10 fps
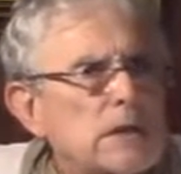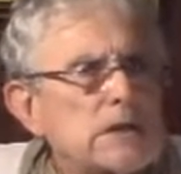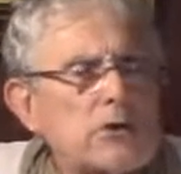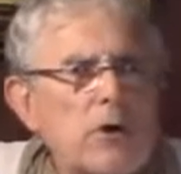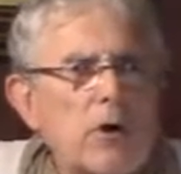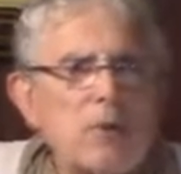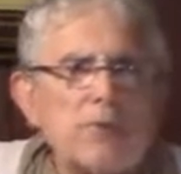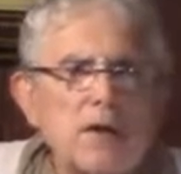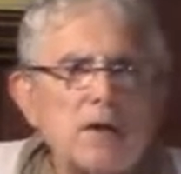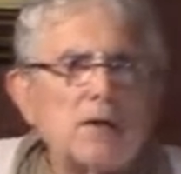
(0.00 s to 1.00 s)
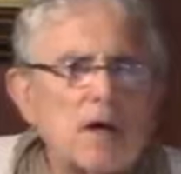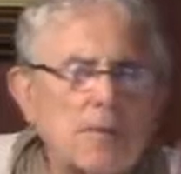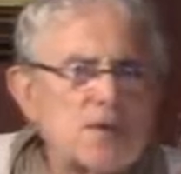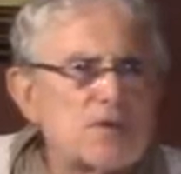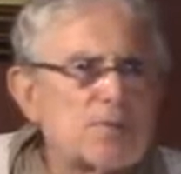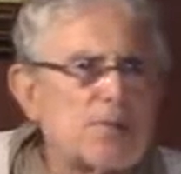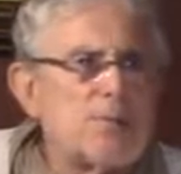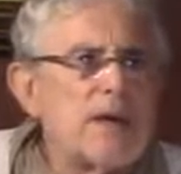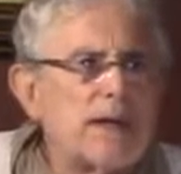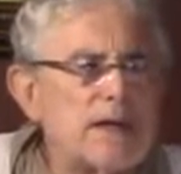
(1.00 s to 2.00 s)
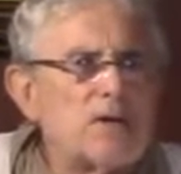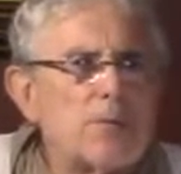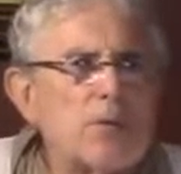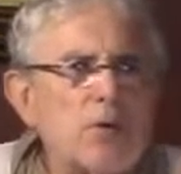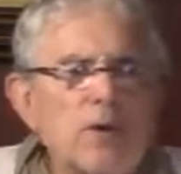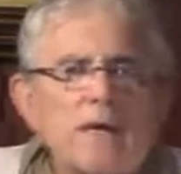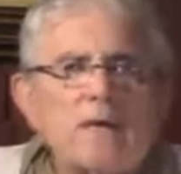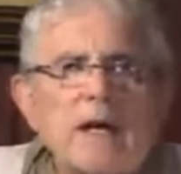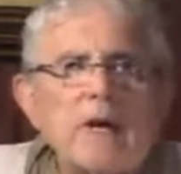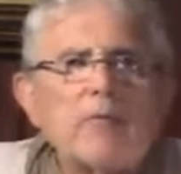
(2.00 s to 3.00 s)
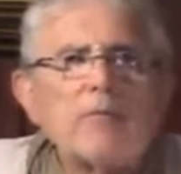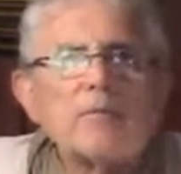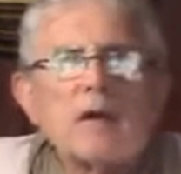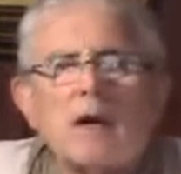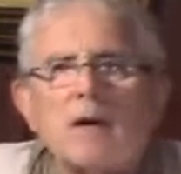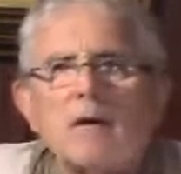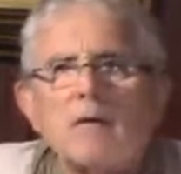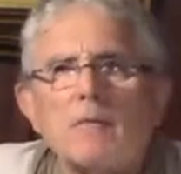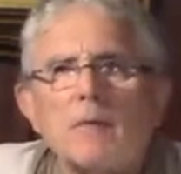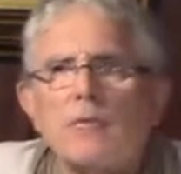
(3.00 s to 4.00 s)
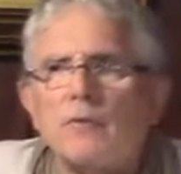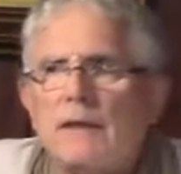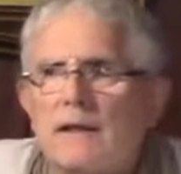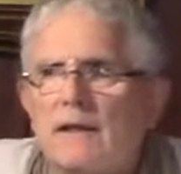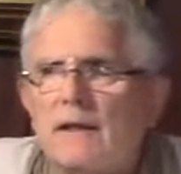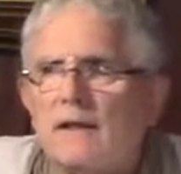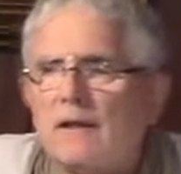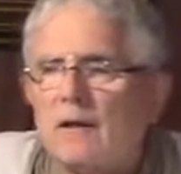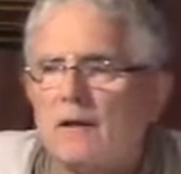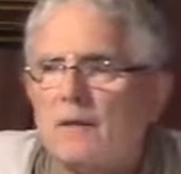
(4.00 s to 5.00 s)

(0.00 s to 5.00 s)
So, but I'm just making the point that I remember reading